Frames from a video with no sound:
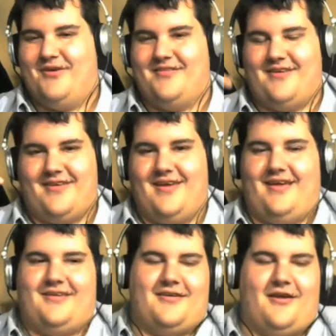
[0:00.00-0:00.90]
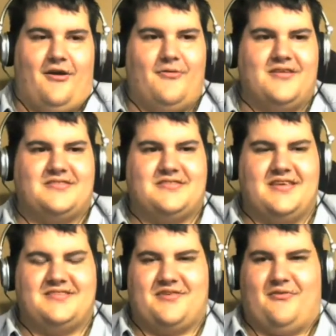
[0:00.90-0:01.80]
but like you know, it's
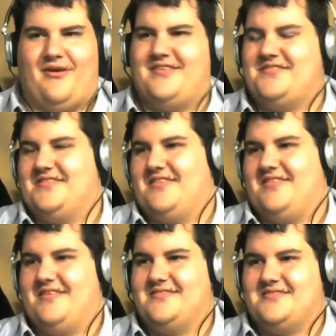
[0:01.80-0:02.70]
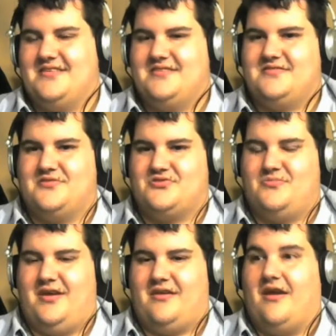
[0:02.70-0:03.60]
it's crazy the things that social
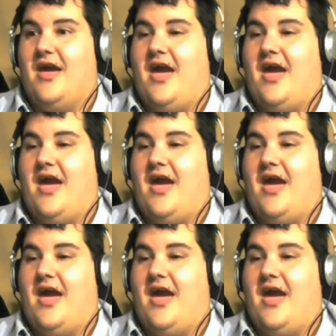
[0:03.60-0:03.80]
media.